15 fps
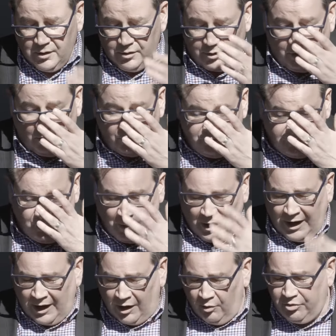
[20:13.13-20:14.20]
The cost to our
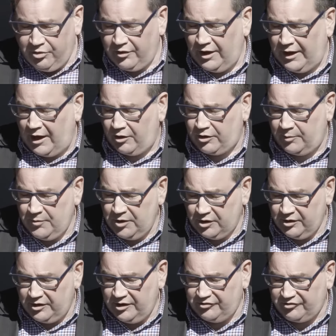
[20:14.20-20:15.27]
health and our
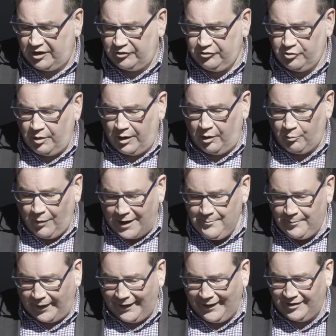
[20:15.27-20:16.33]
communities and to our
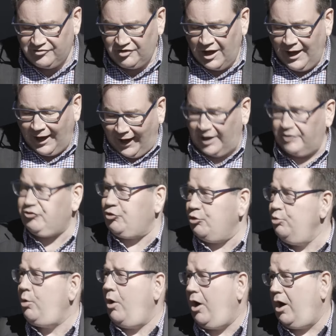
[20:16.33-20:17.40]
ratepayers are
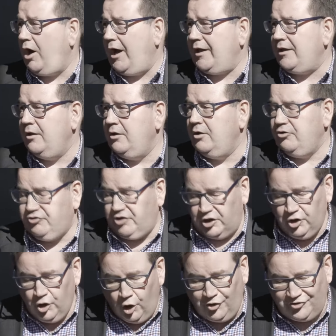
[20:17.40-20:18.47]
too high to
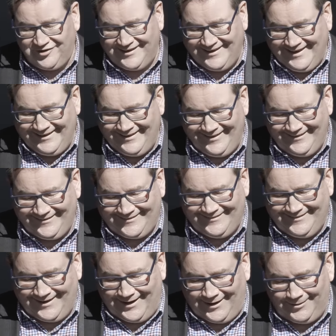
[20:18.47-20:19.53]
not get this
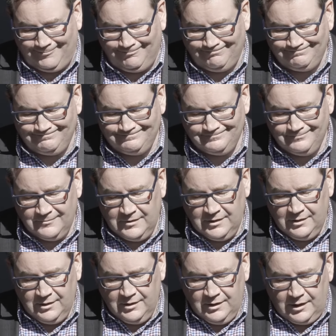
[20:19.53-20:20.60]
done.
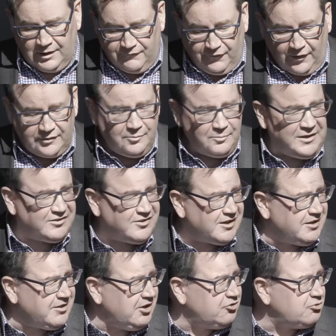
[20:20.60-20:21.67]
And
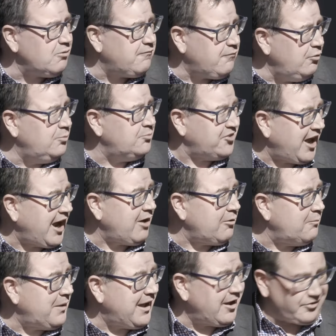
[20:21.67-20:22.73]
fundamentally, these reforms are
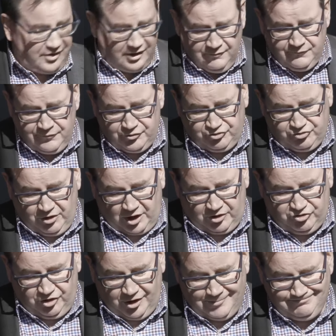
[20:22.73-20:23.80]
about
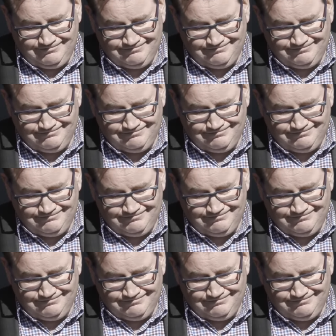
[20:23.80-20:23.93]
infrastructure.